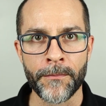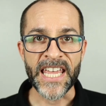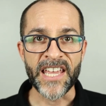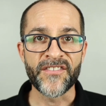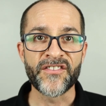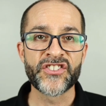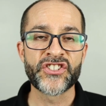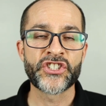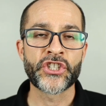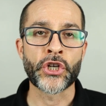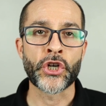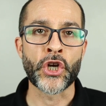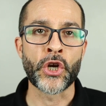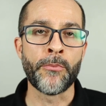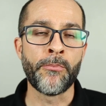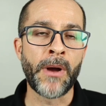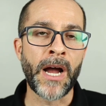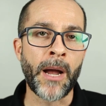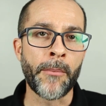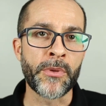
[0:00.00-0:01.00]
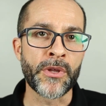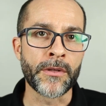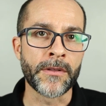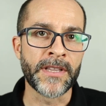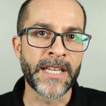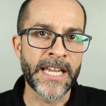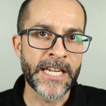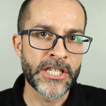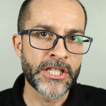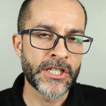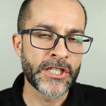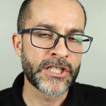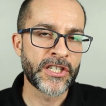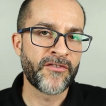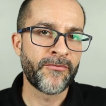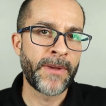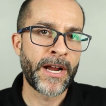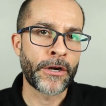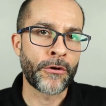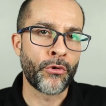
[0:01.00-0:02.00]
If certain populations
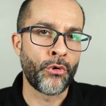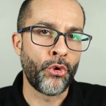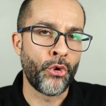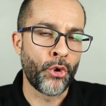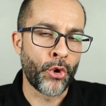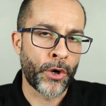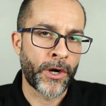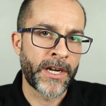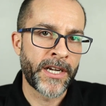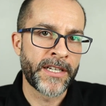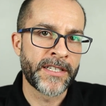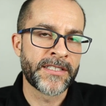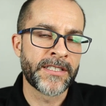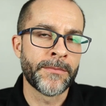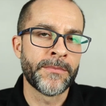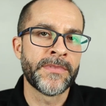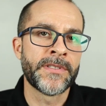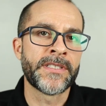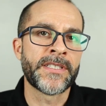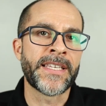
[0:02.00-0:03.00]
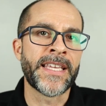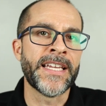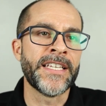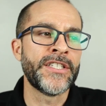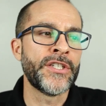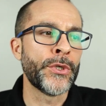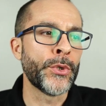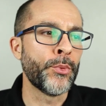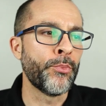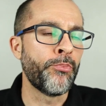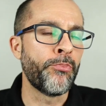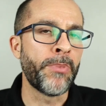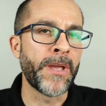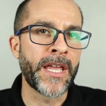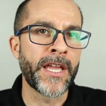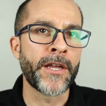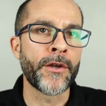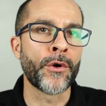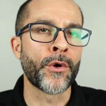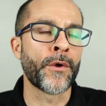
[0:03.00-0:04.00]
of microorganisms get too
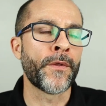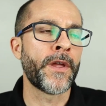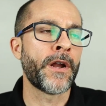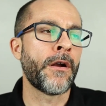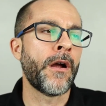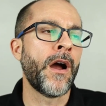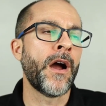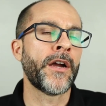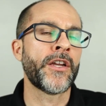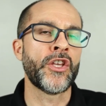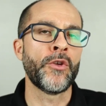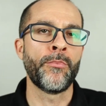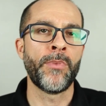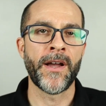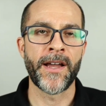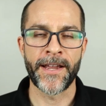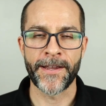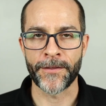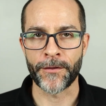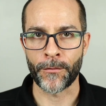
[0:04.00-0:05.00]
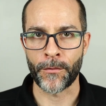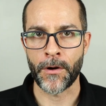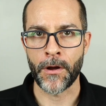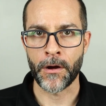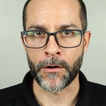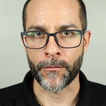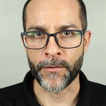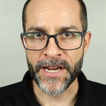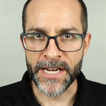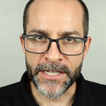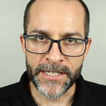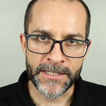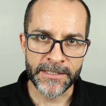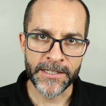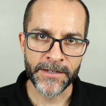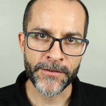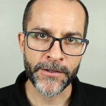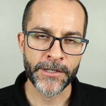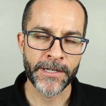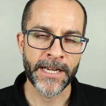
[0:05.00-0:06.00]
big or they're occupying the wrong
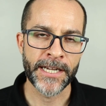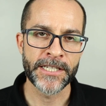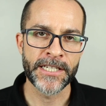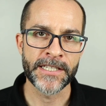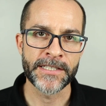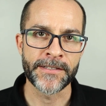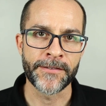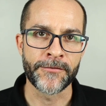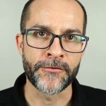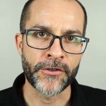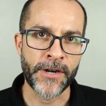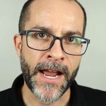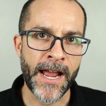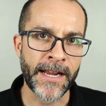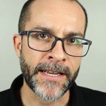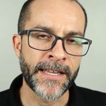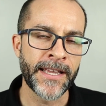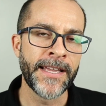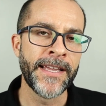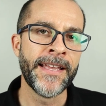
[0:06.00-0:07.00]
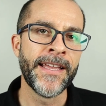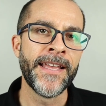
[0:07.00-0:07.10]
regions of your digestive tract,